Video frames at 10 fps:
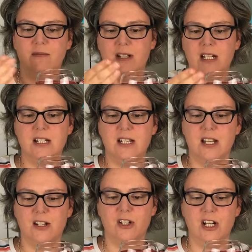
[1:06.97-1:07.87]
it
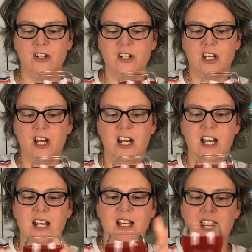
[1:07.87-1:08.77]
changes
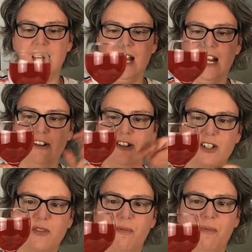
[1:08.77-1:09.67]
colour and looks